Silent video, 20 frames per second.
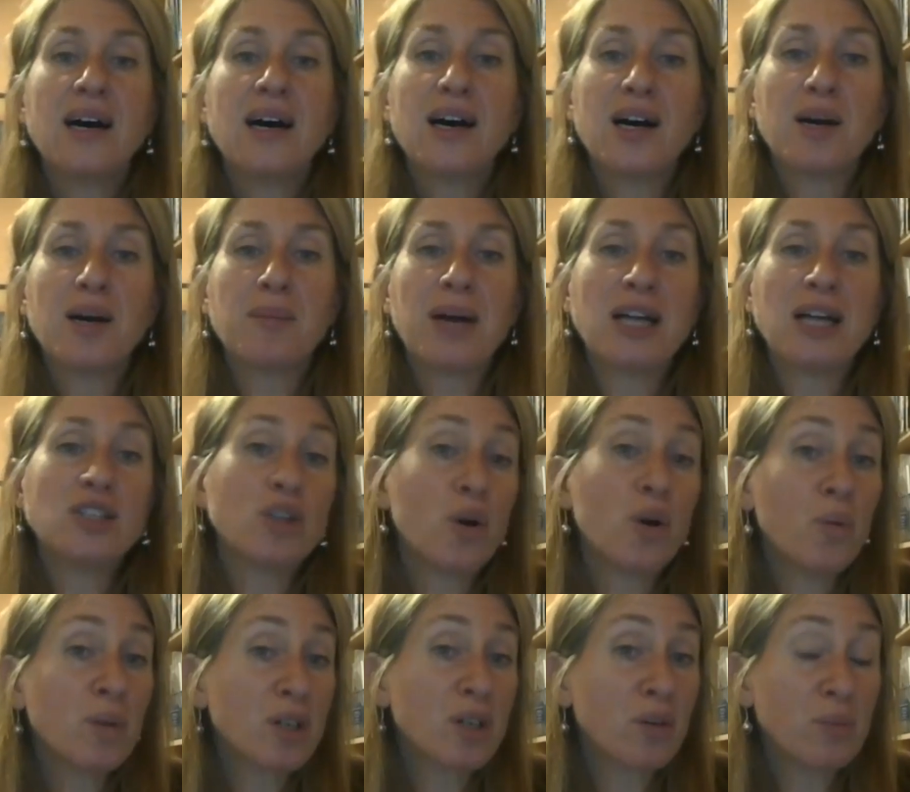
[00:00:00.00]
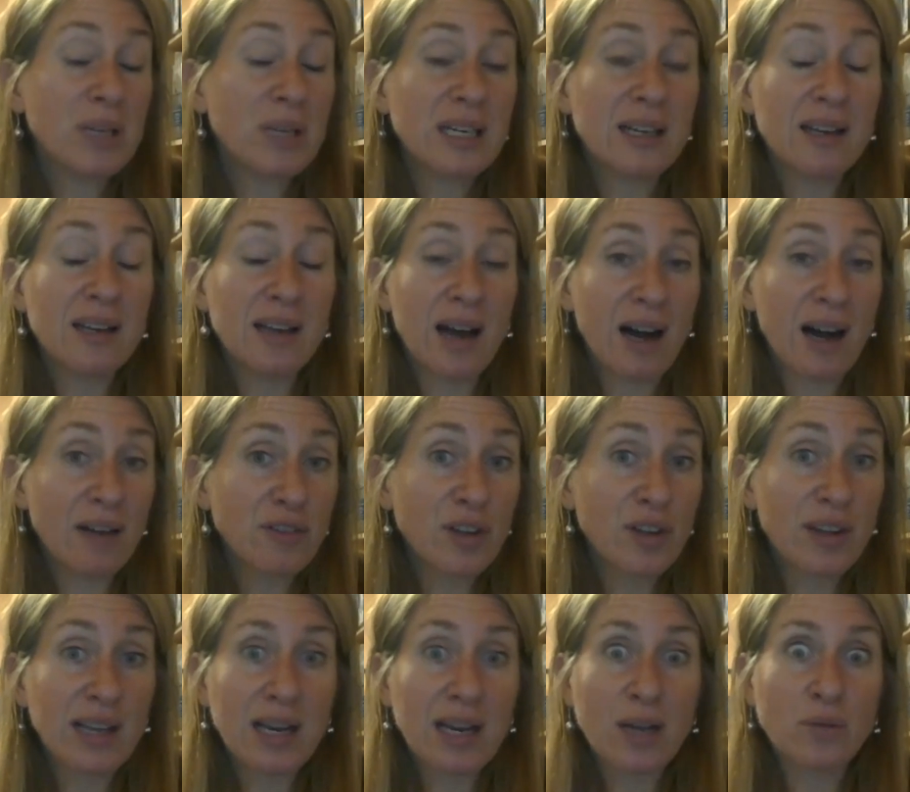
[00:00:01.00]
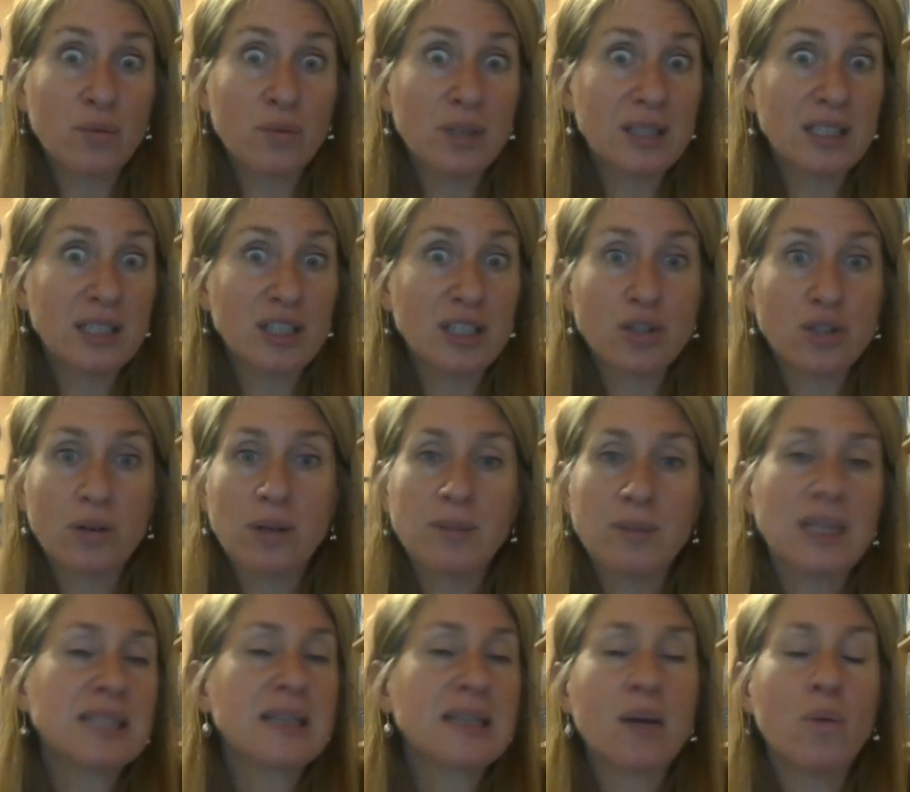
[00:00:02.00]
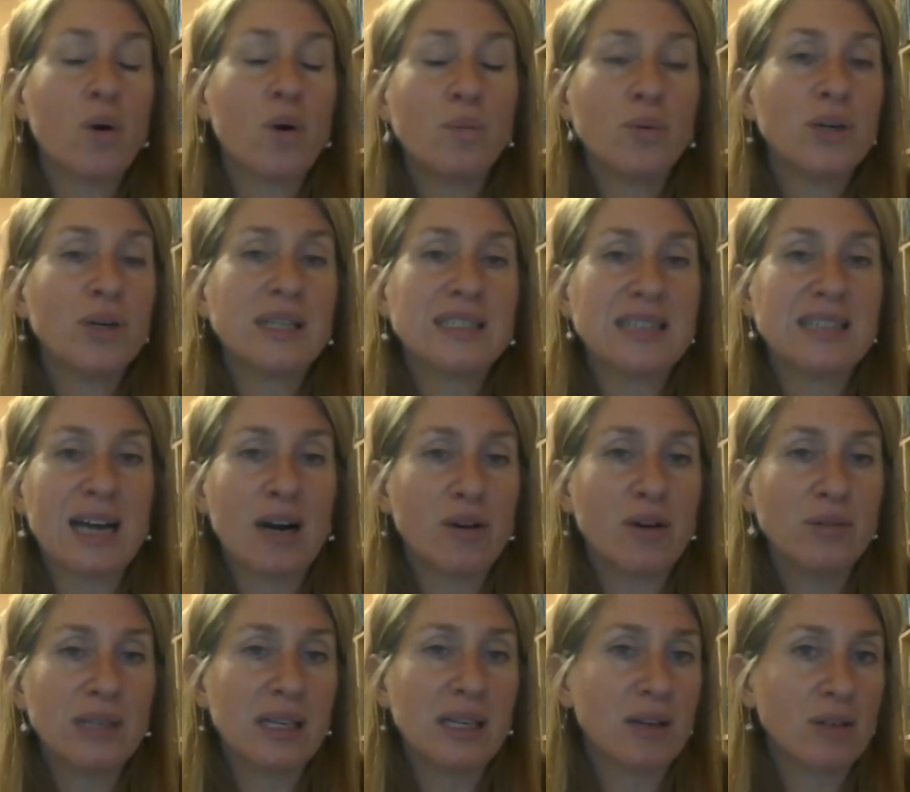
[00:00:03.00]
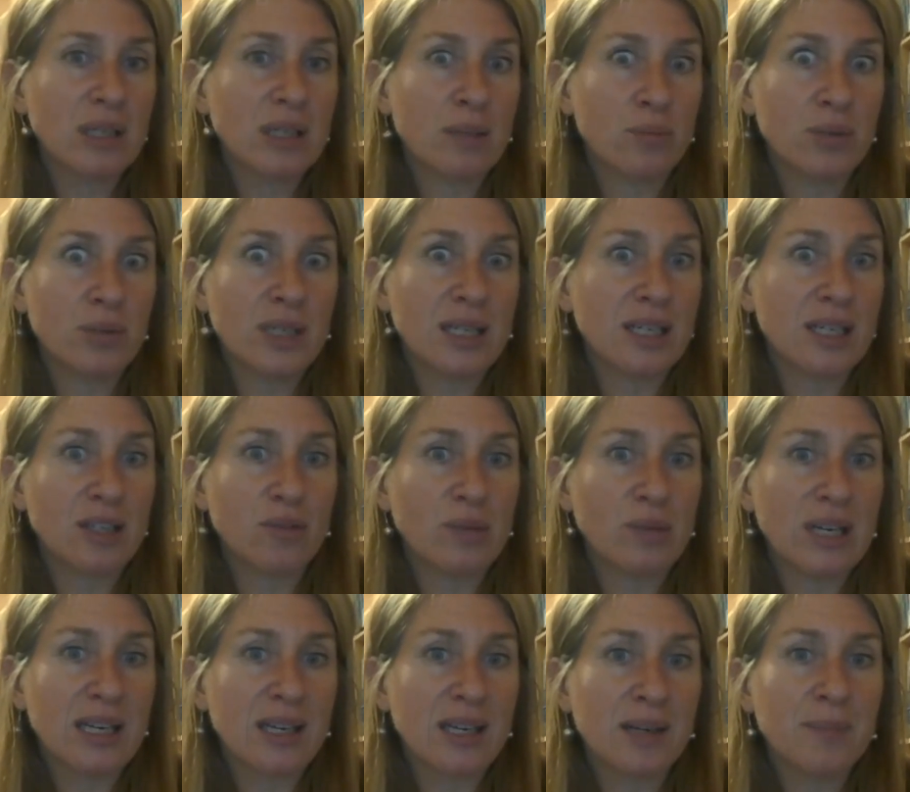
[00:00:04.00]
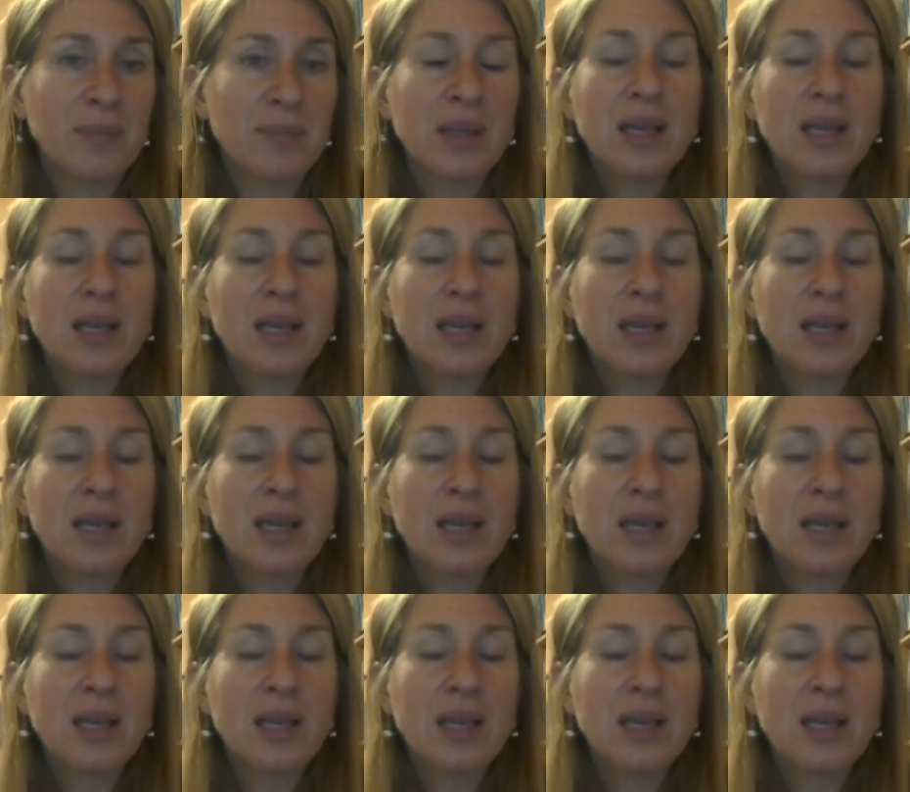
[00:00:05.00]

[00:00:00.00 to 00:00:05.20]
I don't want to read a novel that I really enjoy because I won't put it down and I'll keep reading and reading.